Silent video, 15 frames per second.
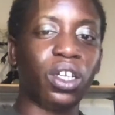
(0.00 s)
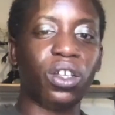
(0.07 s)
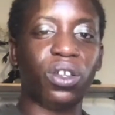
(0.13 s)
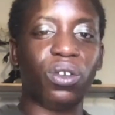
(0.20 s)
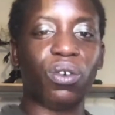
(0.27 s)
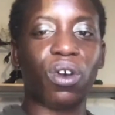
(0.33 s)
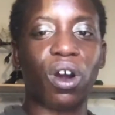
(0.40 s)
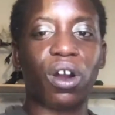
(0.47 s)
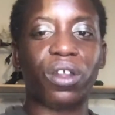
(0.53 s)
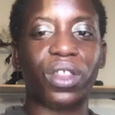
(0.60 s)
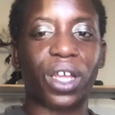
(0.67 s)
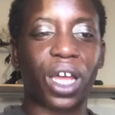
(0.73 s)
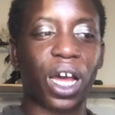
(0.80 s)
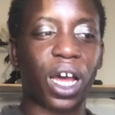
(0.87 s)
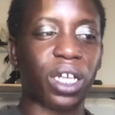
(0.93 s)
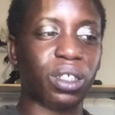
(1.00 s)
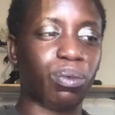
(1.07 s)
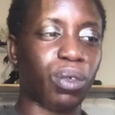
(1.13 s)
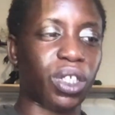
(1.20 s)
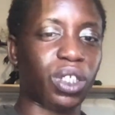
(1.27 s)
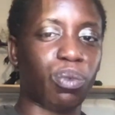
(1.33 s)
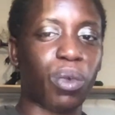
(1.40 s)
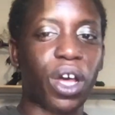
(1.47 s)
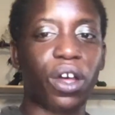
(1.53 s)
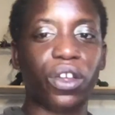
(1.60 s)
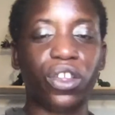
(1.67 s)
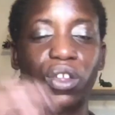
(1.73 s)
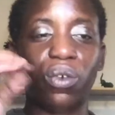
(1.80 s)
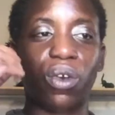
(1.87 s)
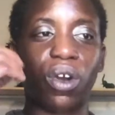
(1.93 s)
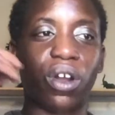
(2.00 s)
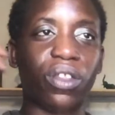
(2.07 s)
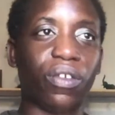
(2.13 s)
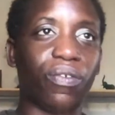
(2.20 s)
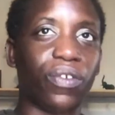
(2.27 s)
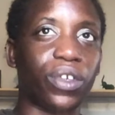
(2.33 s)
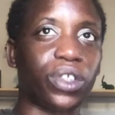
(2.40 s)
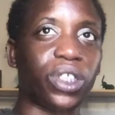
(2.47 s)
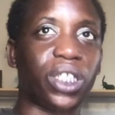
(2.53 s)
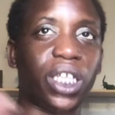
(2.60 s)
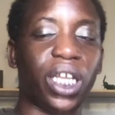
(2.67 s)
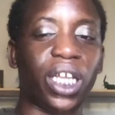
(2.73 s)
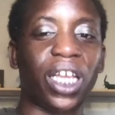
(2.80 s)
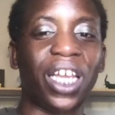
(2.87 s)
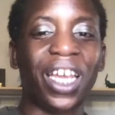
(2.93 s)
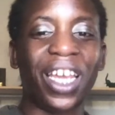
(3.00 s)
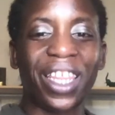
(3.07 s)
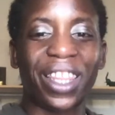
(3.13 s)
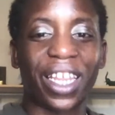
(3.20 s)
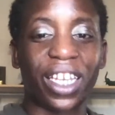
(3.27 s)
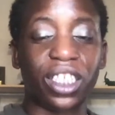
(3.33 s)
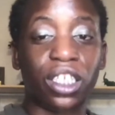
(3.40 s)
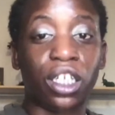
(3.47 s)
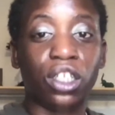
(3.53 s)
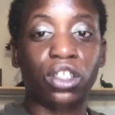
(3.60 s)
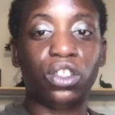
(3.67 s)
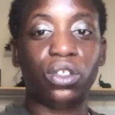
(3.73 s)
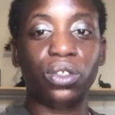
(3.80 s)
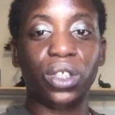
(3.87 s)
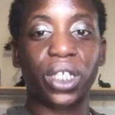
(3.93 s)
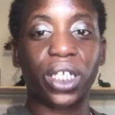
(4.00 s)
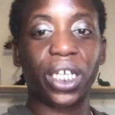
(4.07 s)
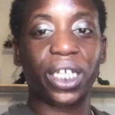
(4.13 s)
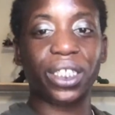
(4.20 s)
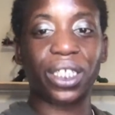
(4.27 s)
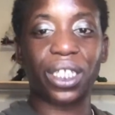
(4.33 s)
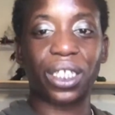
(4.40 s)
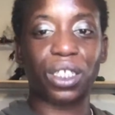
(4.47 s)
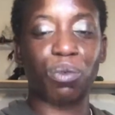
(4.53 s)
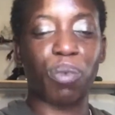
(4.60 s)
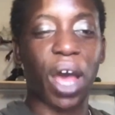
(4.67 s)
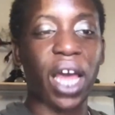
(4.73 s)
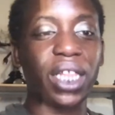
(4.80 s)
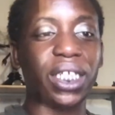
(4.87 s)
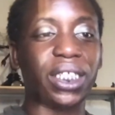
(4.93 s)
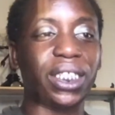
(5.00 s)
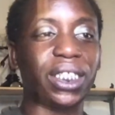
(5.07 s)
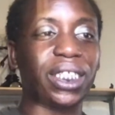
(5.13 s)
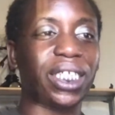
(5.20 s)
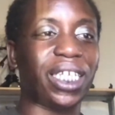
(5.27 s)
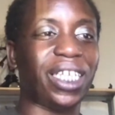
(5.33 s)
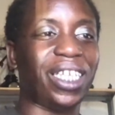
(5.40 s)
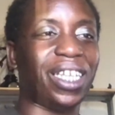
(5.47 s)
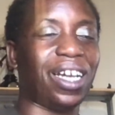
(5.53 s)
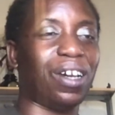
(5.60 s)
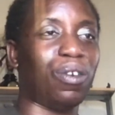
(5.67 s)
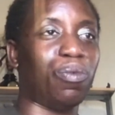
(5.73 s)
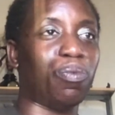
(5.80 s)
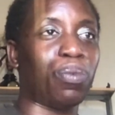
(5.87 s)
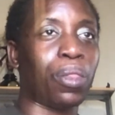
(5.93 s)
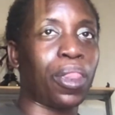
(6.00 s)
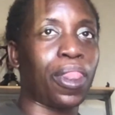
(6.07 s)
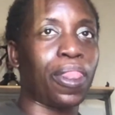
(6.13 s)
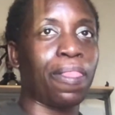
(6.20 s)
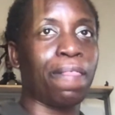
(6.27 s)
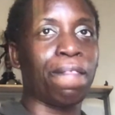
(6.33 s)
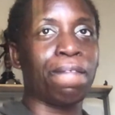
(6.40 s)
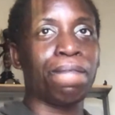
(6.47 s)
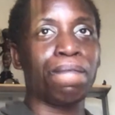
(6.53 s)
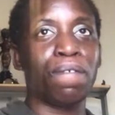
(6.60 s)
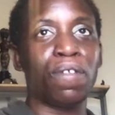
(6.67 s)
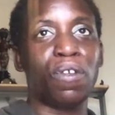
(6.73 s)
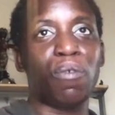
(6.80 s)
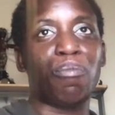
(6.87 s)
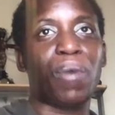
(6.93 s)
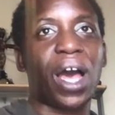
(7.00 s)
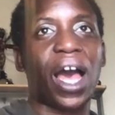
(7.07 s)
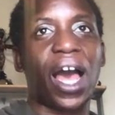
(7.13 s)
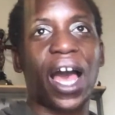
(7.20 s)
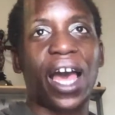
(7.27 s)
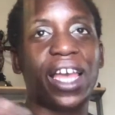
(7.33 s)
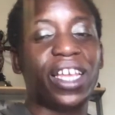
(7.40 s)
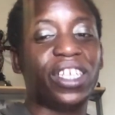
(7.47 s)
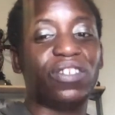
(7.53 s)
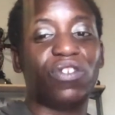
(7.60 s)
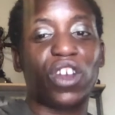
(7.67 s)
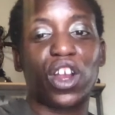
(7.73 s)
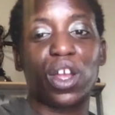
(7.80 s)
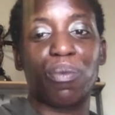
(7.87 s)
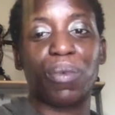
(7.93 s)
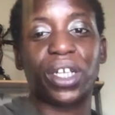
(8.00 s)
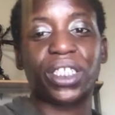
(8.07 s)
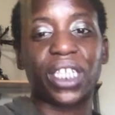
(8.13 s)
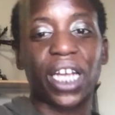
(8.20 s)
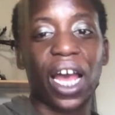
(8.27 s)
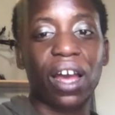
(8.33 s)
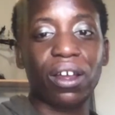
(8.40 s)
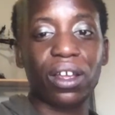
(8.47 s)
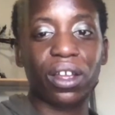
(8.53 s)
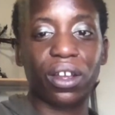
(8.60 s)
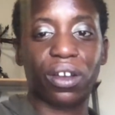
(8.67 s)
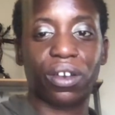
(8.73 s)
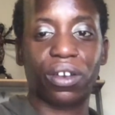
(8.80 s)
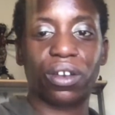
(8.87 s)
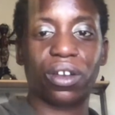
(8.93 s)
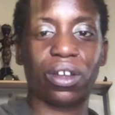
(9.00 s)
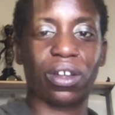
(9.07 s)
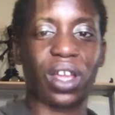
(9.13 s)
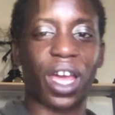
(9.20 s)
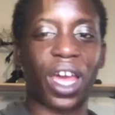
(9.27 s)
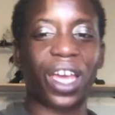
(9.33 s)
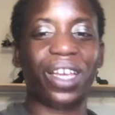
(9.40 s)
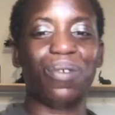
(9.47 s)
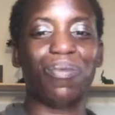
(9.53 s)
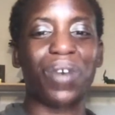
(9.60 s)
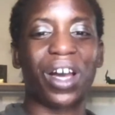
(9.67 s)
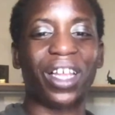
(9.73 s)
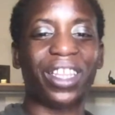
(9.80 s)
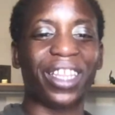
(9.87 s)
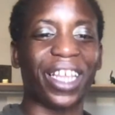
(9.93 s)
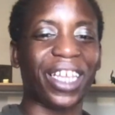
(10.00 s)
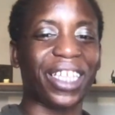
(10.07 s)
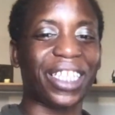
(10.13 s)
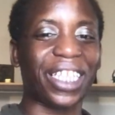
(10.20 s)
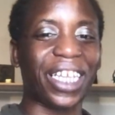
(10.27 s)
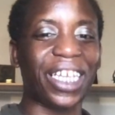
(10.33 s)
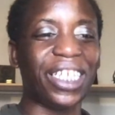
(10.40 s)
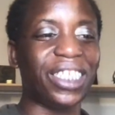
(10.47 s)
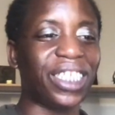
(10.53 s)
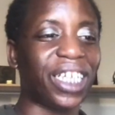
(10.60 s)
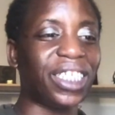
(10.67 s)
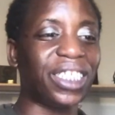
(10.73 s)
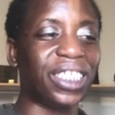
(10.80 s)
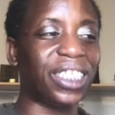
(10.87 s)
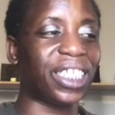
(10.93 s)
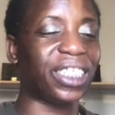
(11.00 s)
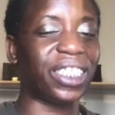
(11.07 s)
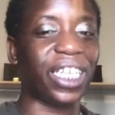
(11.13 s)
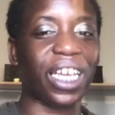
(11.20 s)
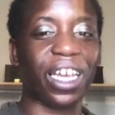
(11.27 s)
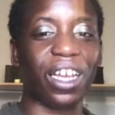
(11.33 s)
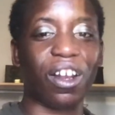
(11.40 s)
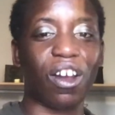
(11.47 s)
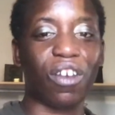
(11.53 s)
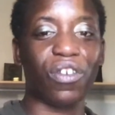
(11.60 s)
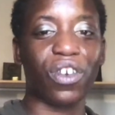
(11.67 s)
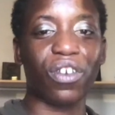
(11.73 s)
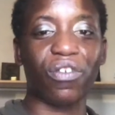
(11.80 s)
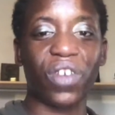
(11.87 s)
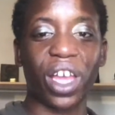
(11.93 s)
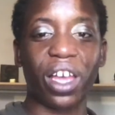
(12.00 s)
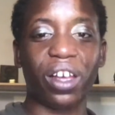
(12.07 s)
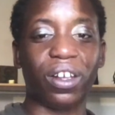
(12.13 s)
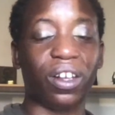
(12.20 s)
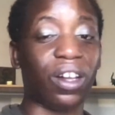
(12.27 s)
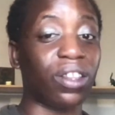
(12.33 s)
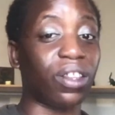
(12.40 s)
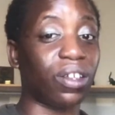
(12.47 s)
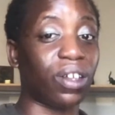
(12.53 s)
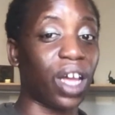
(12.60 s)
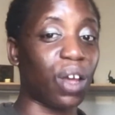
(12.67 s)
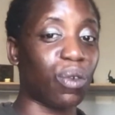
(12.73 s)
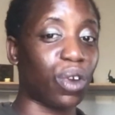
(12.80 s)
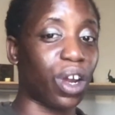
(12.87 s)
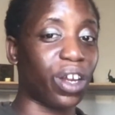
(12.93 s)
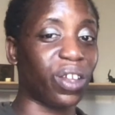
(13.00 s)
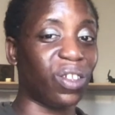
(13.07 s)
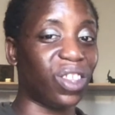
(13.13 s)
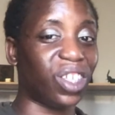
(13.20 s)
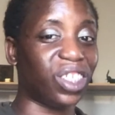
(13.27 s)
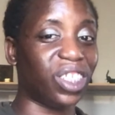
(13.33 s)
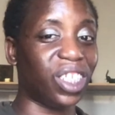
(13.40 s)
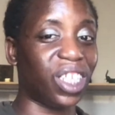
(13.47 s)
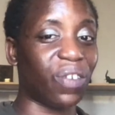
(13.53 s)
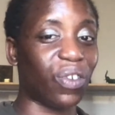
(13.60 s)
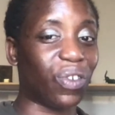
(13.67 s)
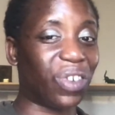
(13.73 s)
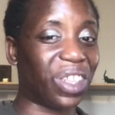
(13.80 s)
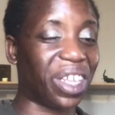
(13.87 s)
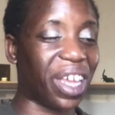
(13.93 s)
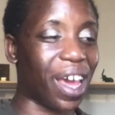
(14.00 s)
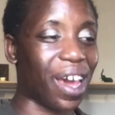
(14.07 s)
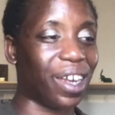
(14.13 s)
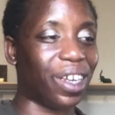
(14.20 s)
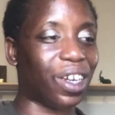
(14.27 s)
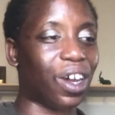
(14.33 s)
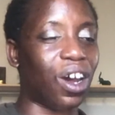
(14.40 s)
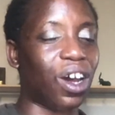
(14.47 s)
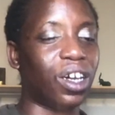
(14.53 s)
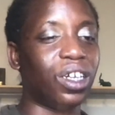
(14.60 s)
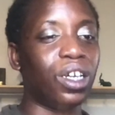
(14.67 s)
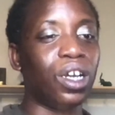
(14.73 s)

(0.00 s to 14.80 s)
You are the cosmic spell. You are the first thing that is tuning into this balance. And, um, my art is very much out here. Okay, my, like Lady Justice has taken off her veil, although I would argue that she never really had it on.